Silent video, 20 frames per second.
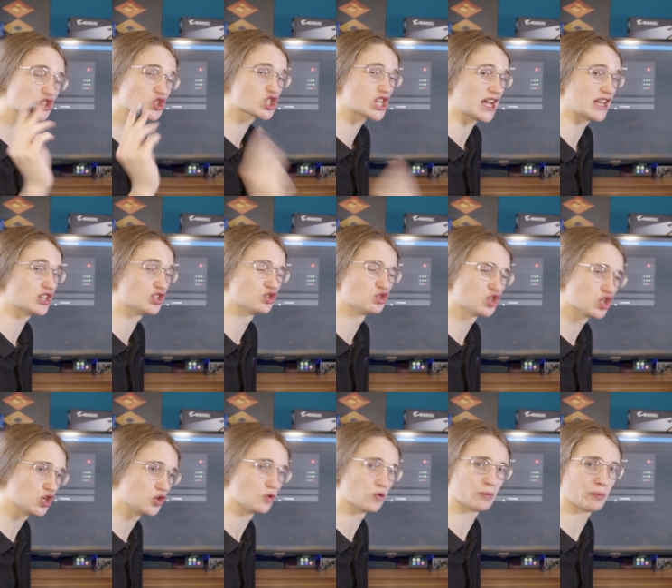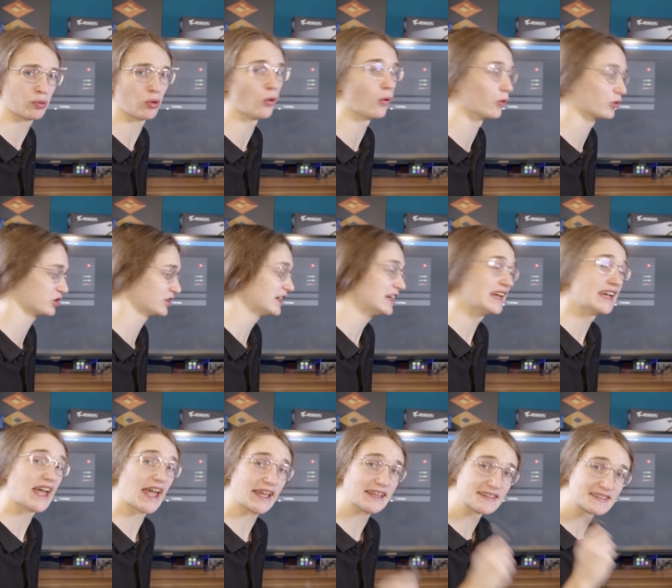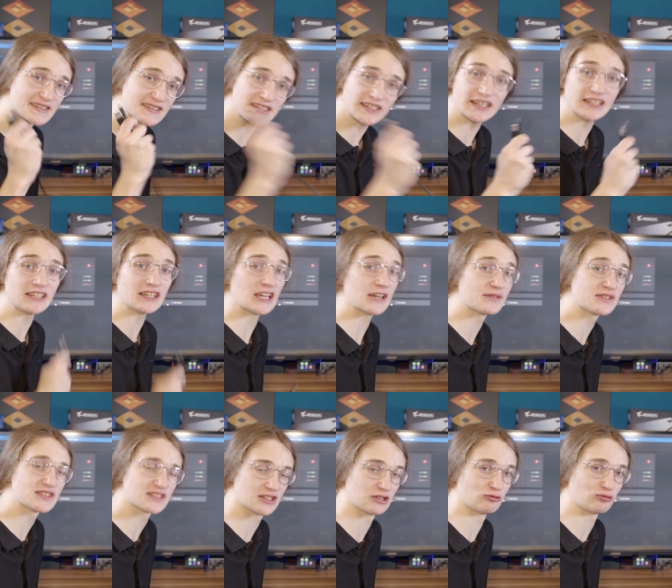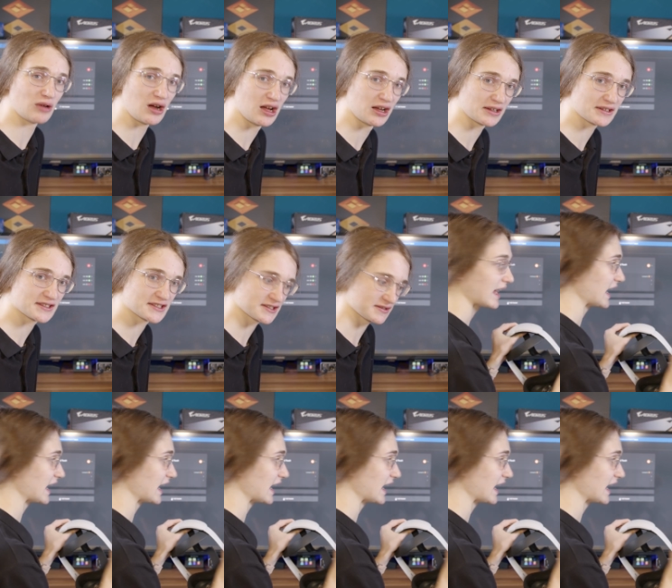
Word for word: Gen 2 port and see if it still works.